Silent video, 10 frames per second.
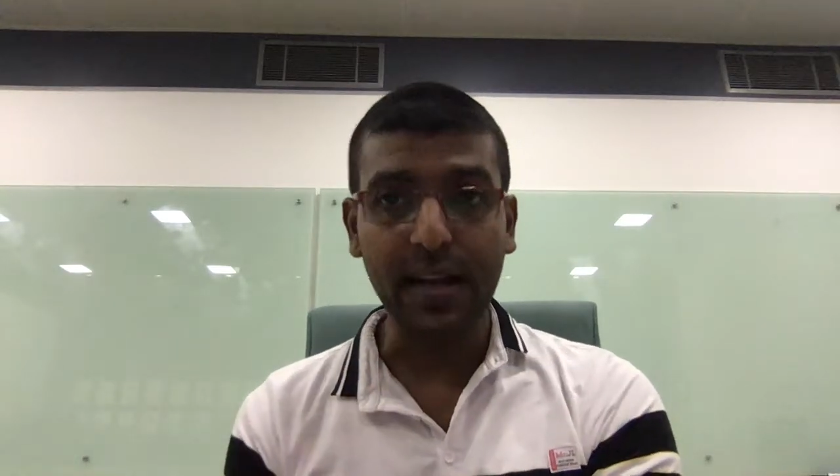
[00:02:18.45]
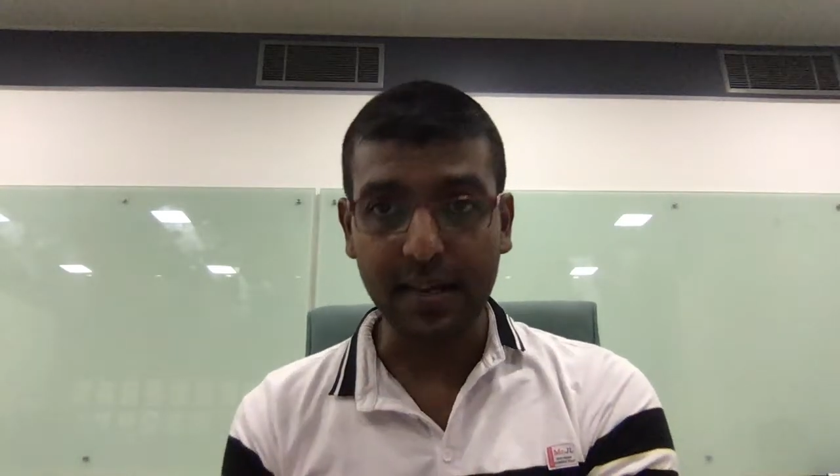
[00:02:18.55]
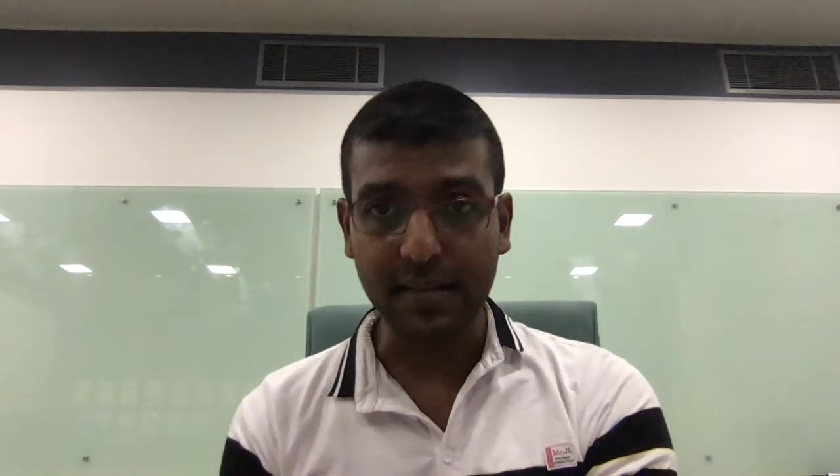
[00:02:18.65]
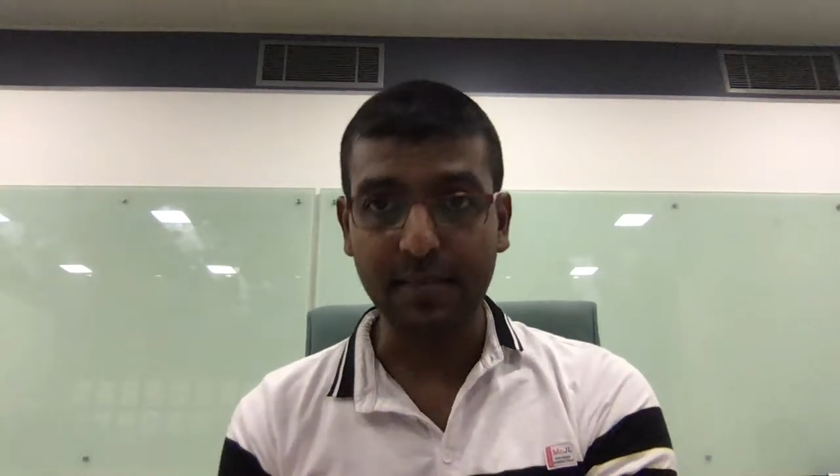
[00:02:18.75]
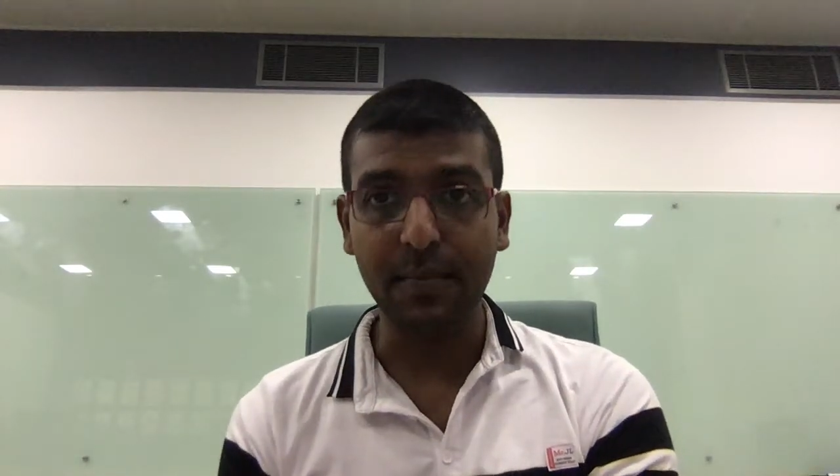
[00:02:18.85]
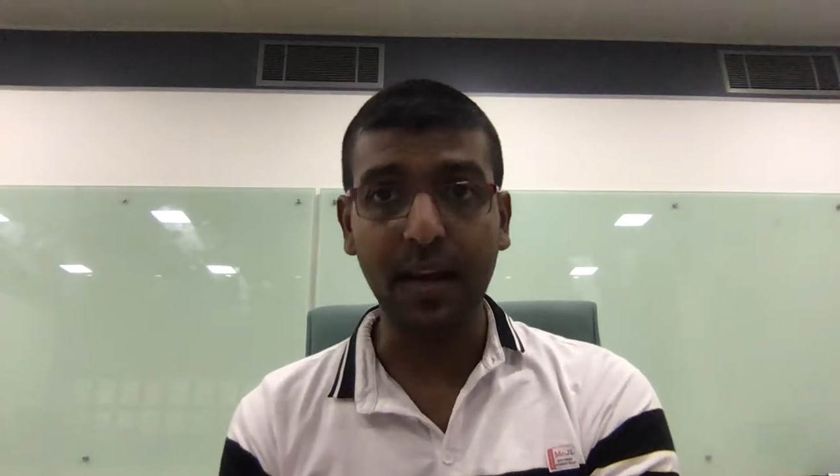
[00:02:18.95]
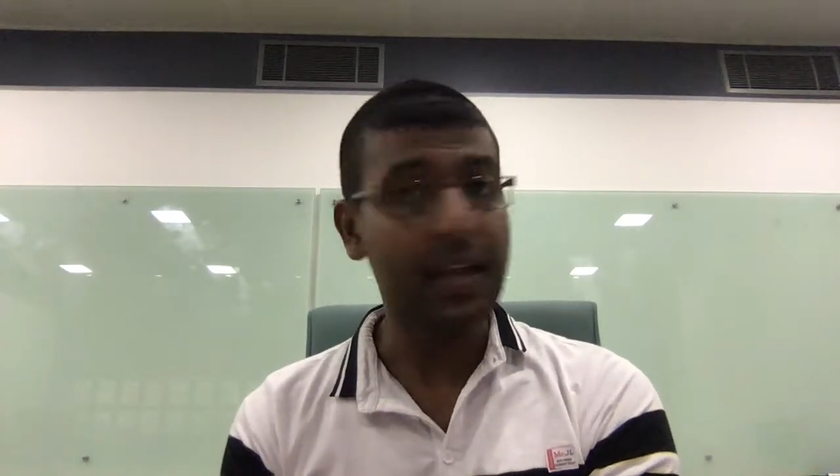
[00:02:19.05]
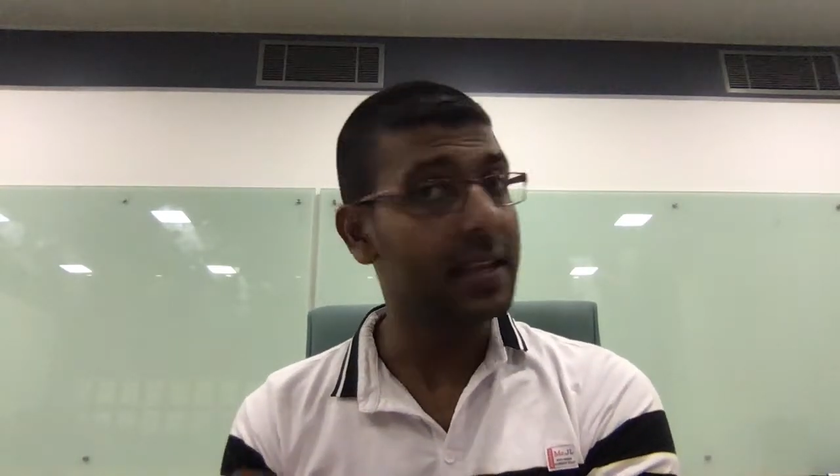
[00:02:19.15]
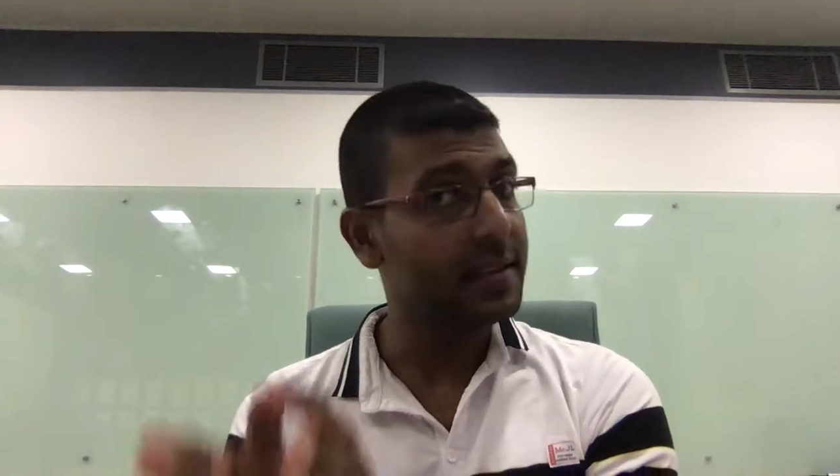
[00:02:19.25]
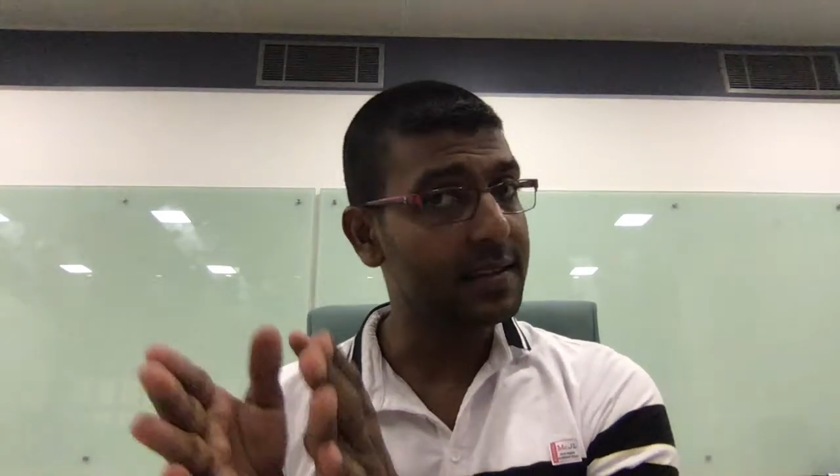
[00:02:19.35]
customer are
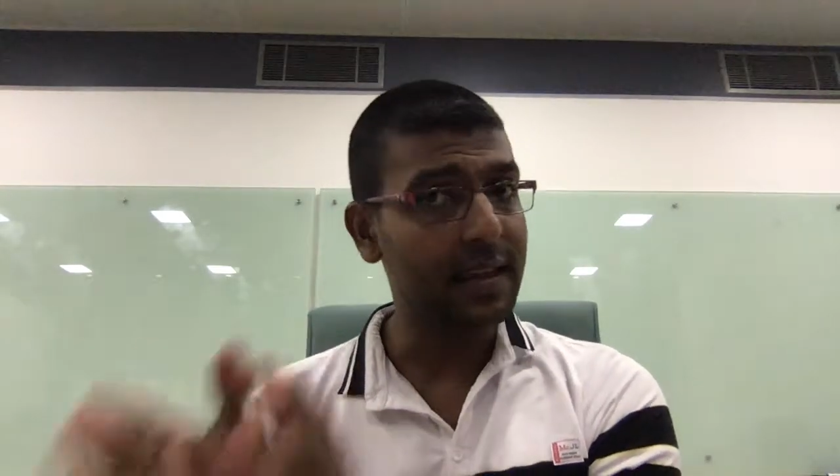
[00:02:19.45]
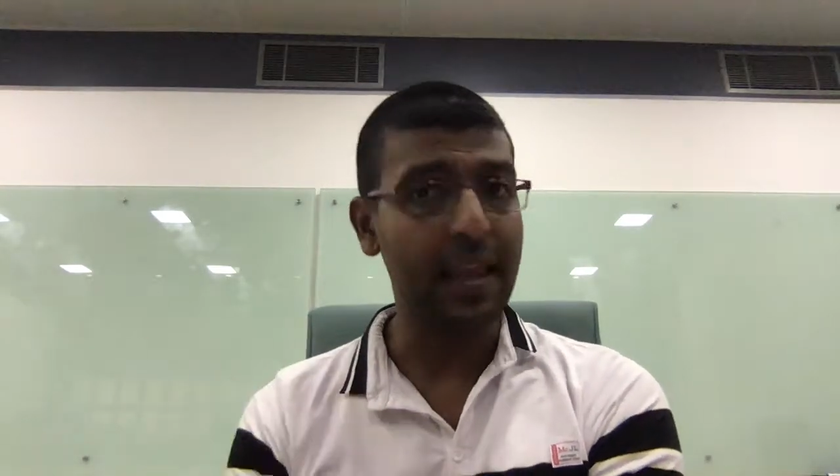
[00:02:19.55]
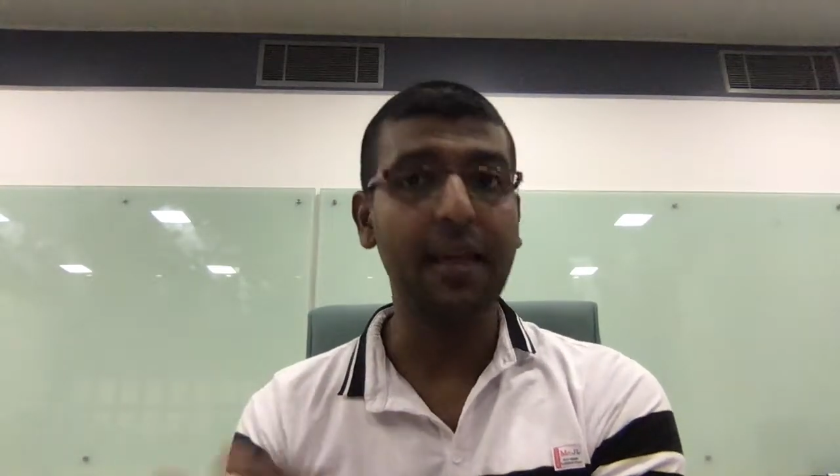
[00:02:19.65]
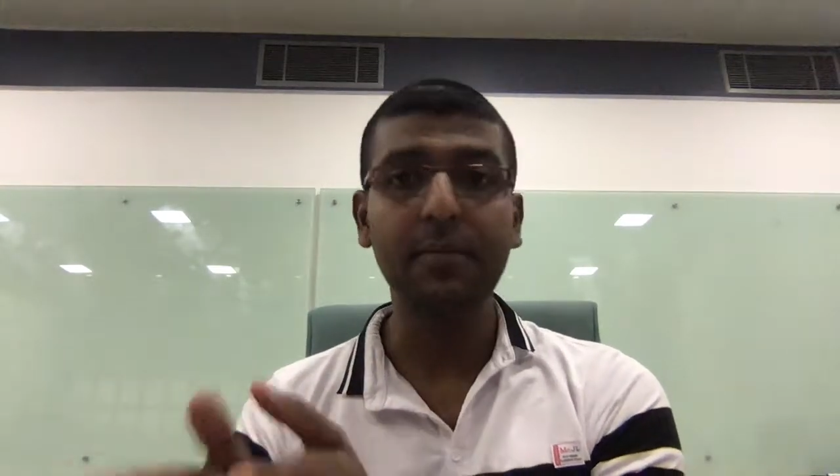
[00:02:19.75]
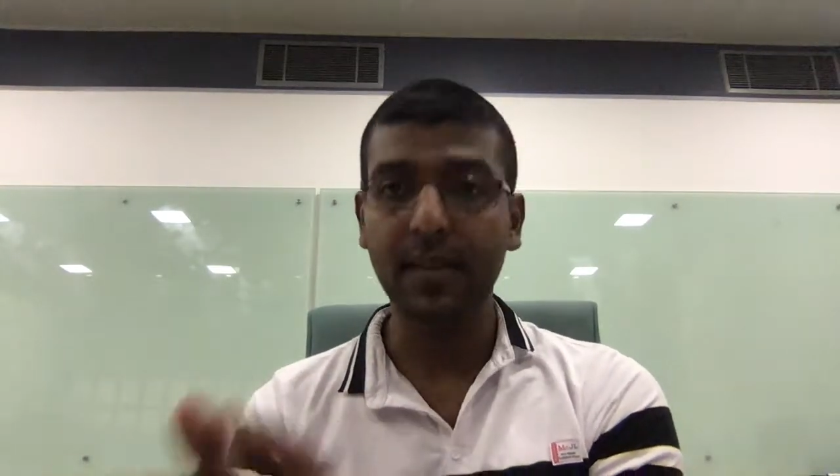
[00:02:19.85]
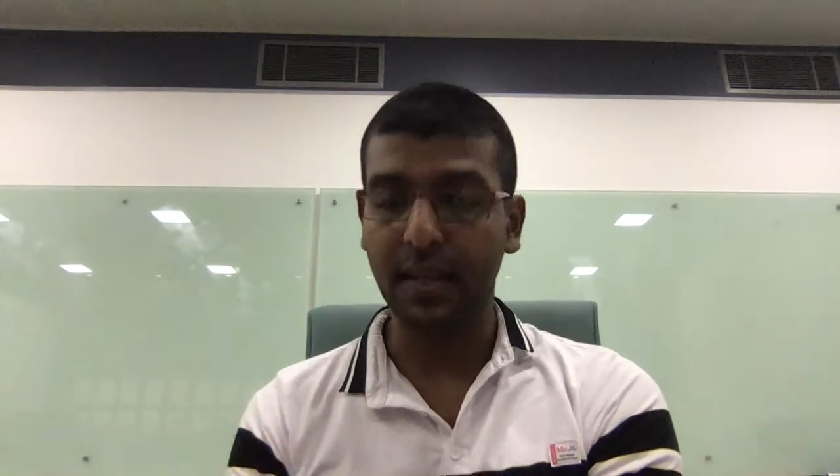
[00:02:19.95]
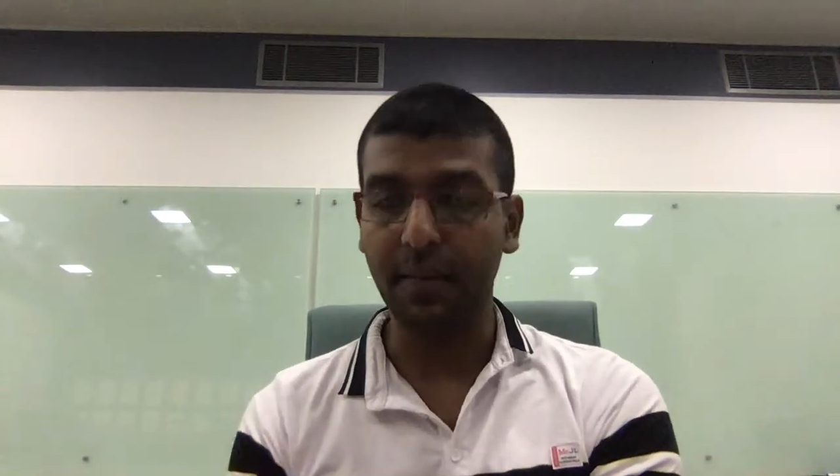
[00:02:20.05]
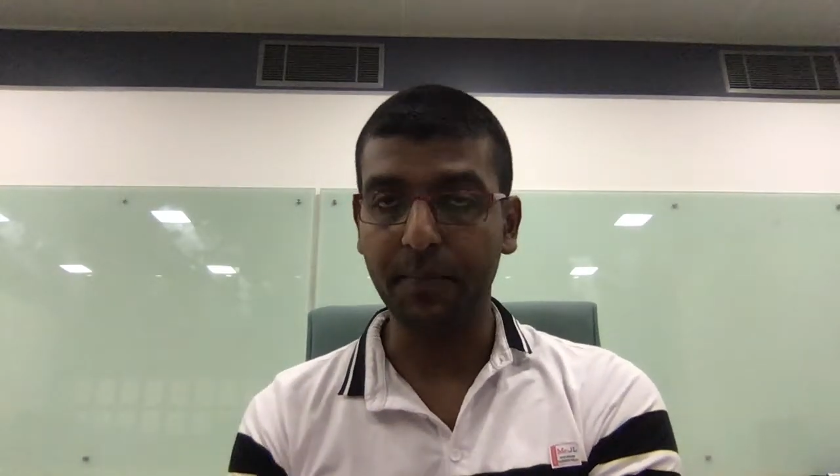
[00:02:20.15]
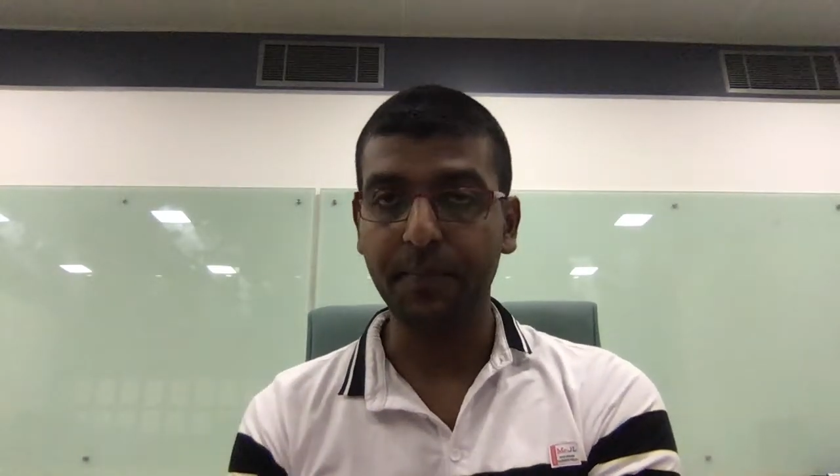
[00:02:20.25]
in the same team.